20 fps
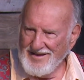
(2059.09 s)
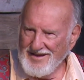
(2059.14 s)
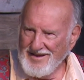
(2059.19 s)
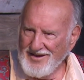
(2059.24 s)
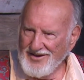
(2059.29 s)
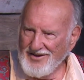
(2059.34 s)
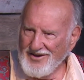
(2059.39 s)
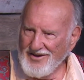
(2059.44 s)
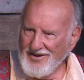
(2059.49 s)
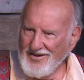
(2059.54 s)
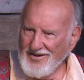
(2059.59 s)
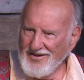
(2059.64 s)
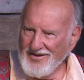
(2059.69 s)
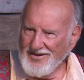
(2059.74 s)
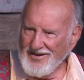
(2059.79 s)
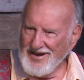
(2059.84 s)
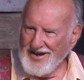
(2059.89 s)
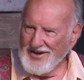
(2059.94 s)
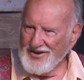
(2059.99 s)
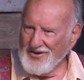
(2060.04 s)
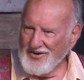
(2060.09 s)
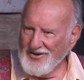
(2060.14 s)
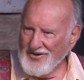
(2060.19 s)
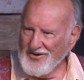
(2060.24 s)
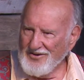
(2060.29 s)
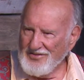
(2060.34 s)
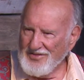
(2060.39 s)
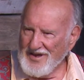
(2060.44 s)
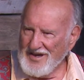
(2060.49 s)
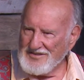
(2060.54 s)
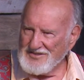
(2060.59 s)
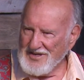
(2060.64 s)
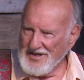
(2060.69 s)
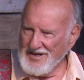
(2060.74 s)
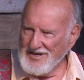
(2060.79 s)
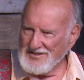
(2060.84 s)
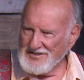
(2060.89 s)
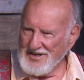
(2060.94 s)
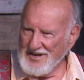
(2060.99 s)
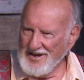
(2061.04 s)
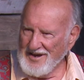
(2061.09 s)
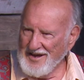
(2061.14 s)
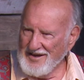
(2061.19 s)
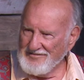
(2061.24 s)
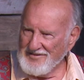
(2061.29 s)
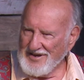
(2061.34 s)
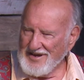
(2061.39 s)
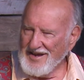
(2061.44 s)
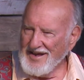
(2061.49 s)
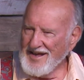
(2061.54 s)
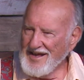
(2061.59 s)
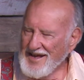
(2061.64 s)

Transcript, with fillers: oh, in earth as it is in heaven.